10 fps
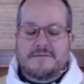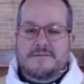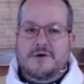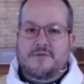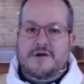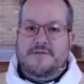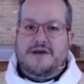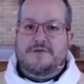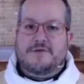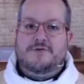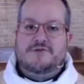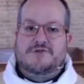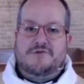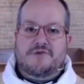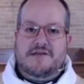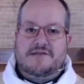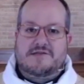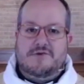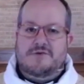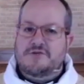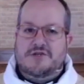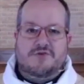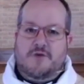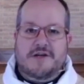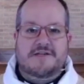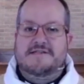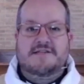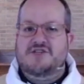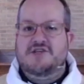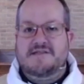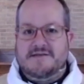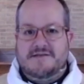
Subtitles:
But what about those Greeks who just wanted to see Jesus?